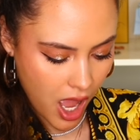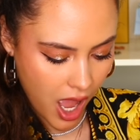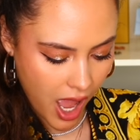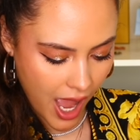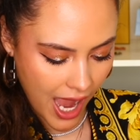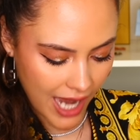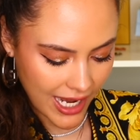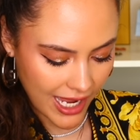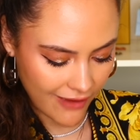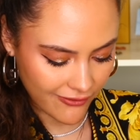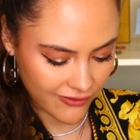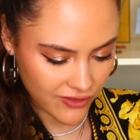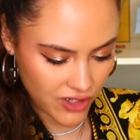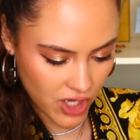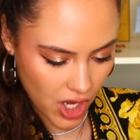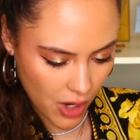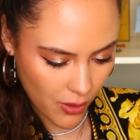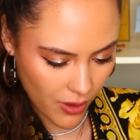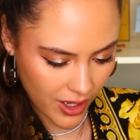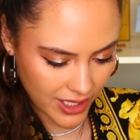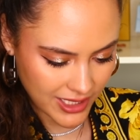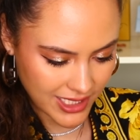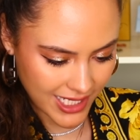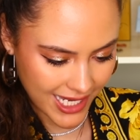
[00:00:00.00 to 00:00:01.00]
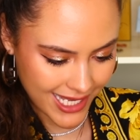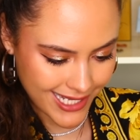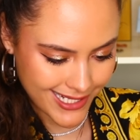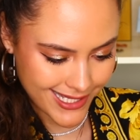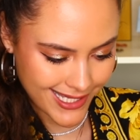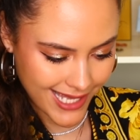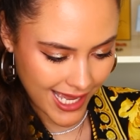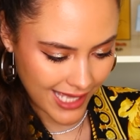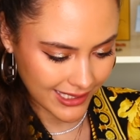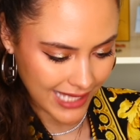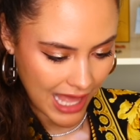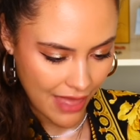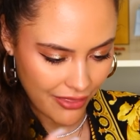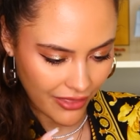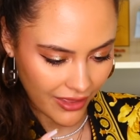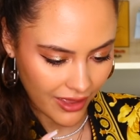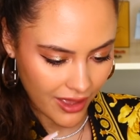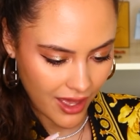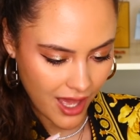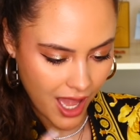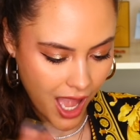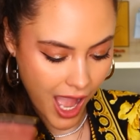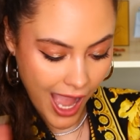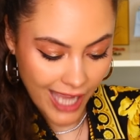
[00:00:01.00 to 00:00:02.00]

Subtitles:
I have no idea. Is that leather?